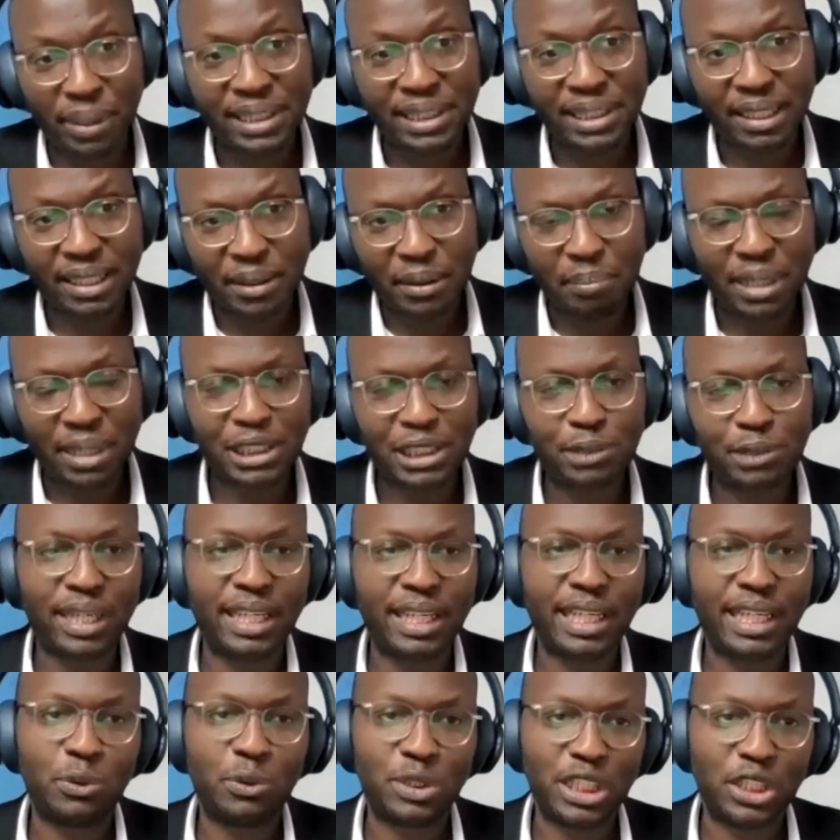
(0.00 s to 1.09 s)
meta, a much
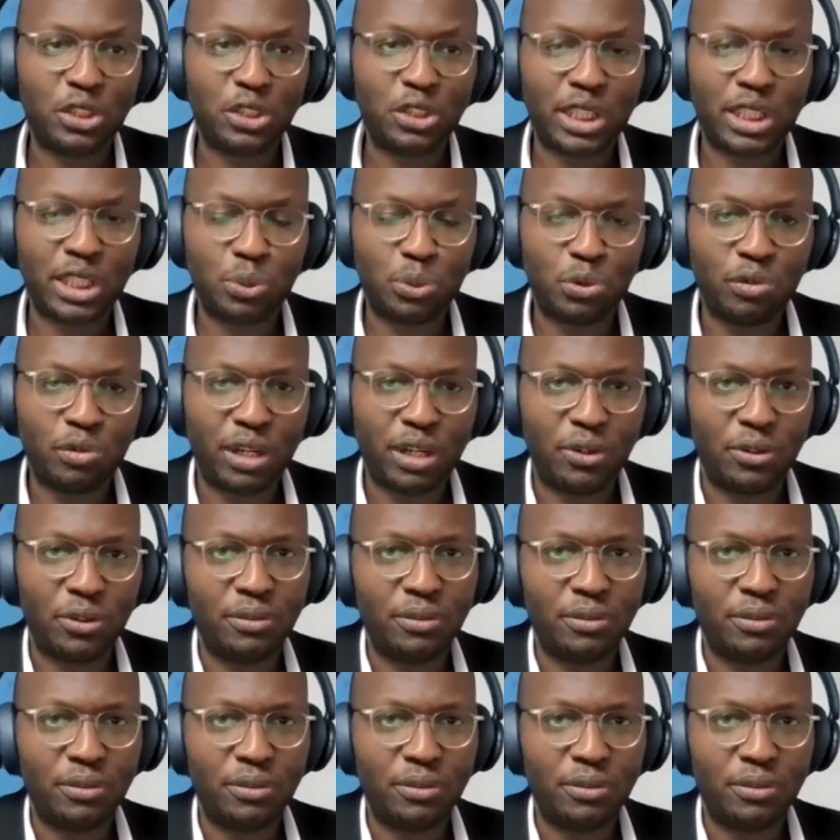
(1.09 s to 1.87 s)
better negotiator as you move